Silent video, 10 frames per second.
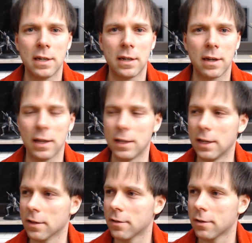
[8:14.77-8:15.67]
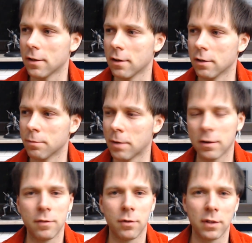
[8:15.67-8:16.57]
I guess,
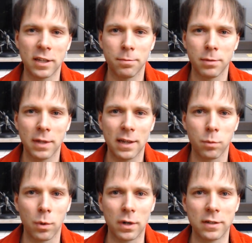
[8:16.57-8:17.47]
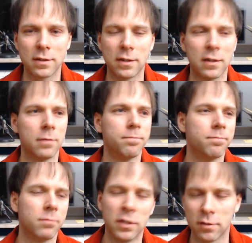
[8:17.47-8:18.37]
especially for Let's Plays, where it's
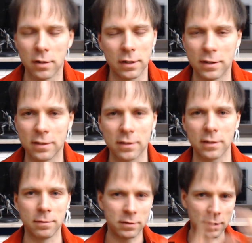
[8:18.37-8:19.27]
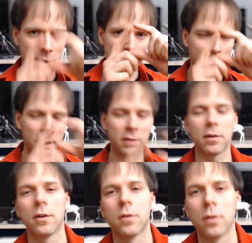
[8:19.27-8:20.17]
literally just a tiny
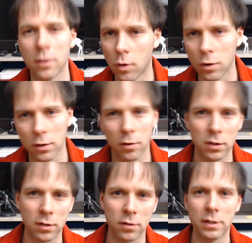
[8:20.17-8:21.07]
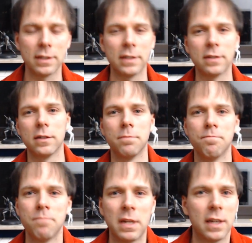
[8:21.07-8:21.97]
picture on the corner of the screen, it
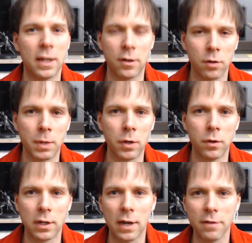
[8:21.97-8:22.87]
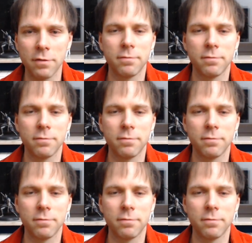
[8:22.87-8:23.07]
should be good enough.